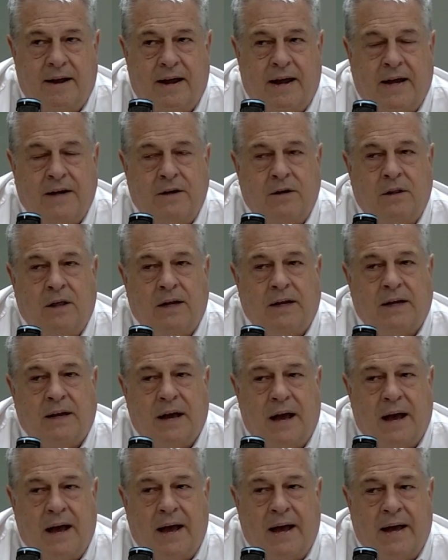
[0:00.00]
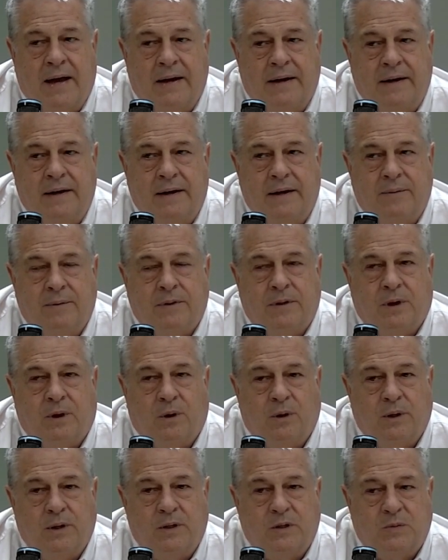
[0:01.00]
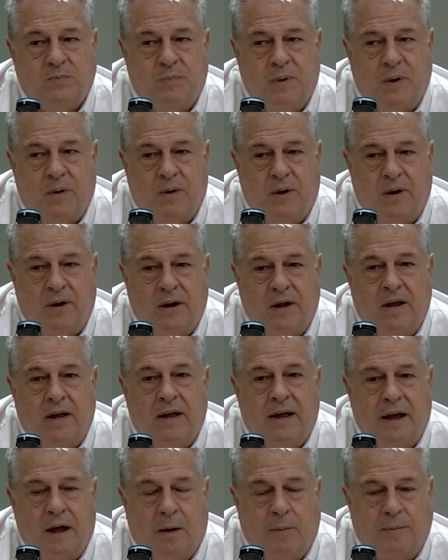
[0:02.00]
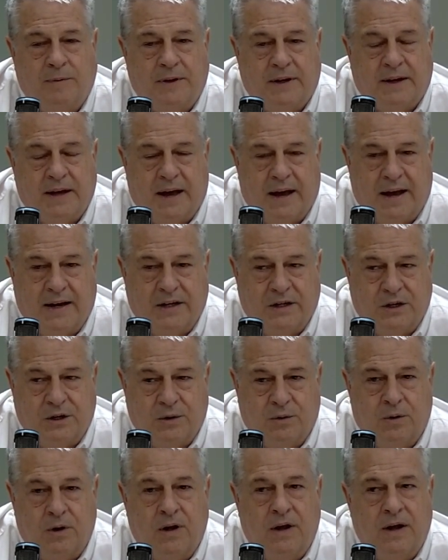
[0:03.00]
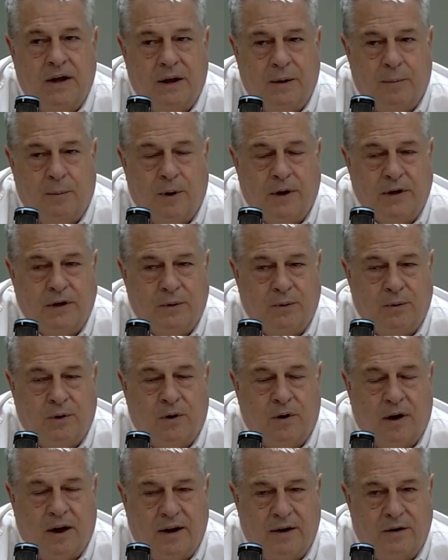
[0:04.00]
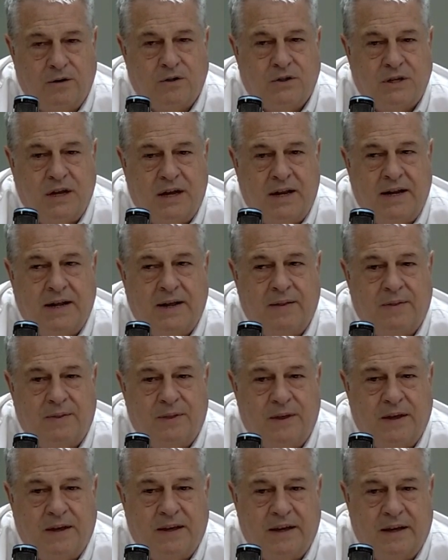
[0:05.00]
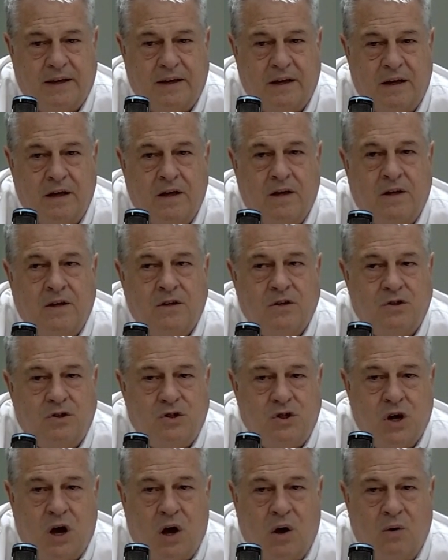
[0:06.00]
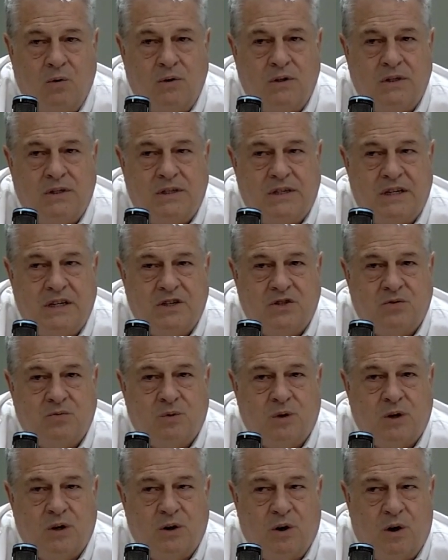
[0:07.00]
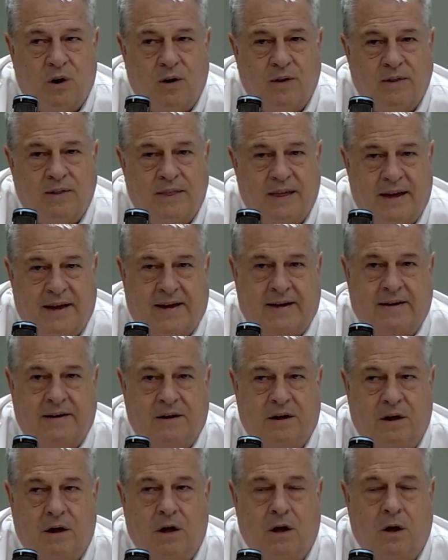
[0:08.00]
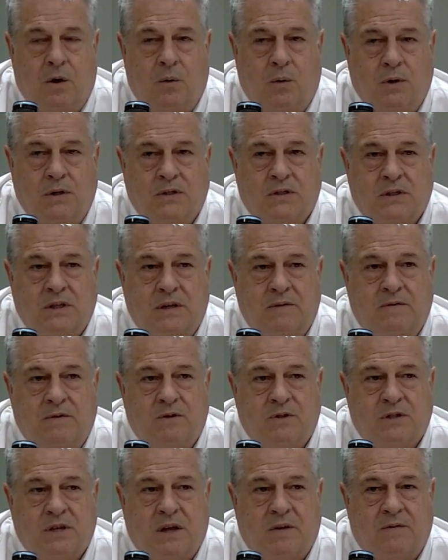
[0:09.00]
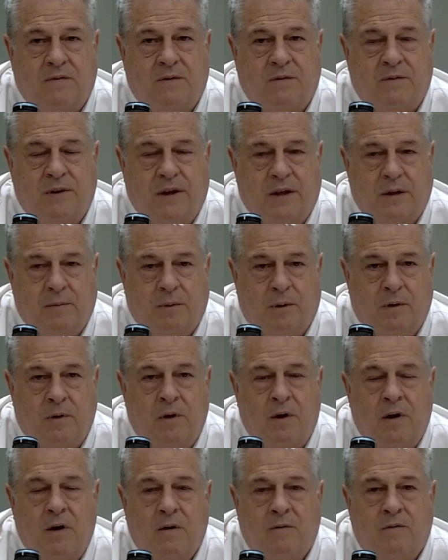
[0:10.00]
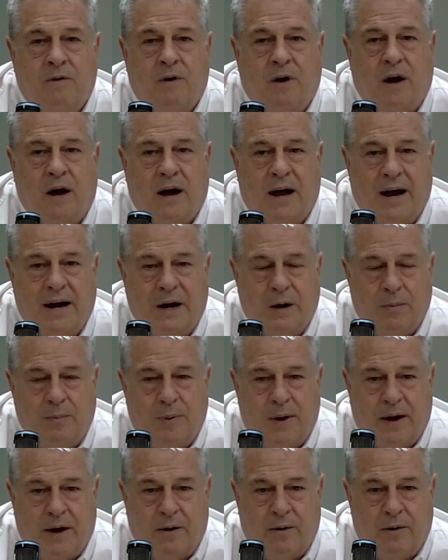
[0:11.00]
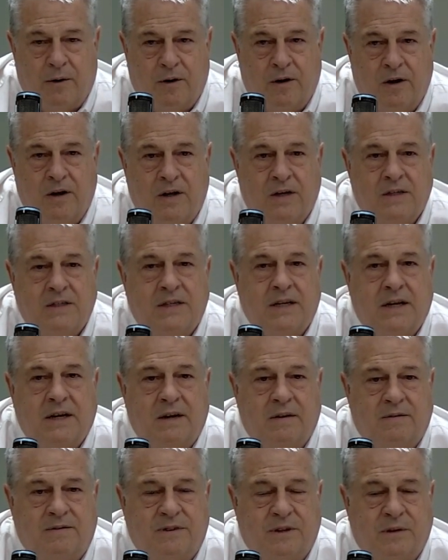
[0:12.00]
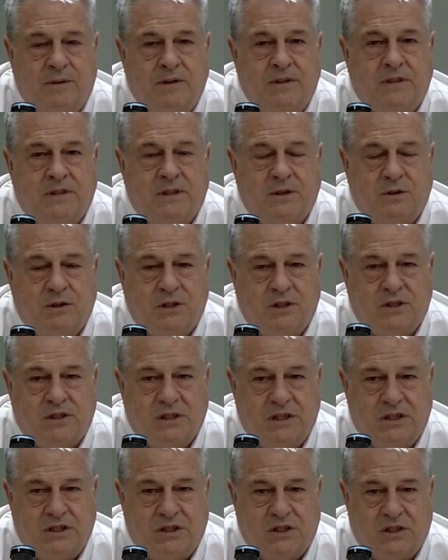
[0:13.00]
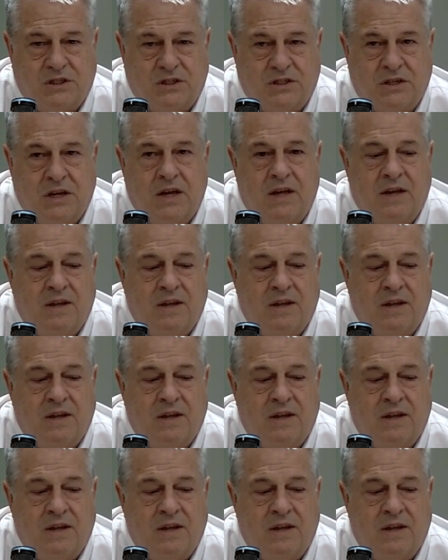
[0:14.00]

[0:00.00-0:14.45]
and you let God, with the Holy Spirit, help to guide you in what you are understanding and thinking. Don't disregard that. Always leave yourself available for a higher power to influence your decisions.